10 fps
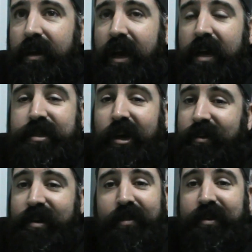It's
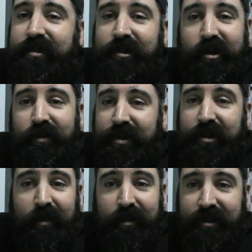got nothing to do with
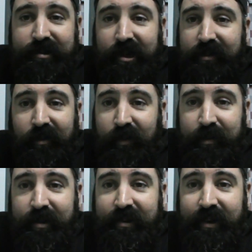dominance over
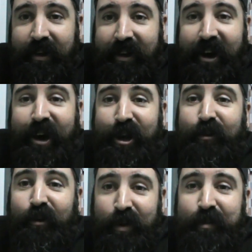women. I know
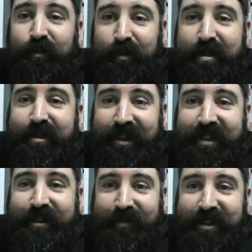what women will be
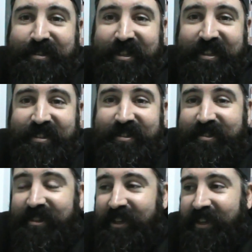thinking if they see this.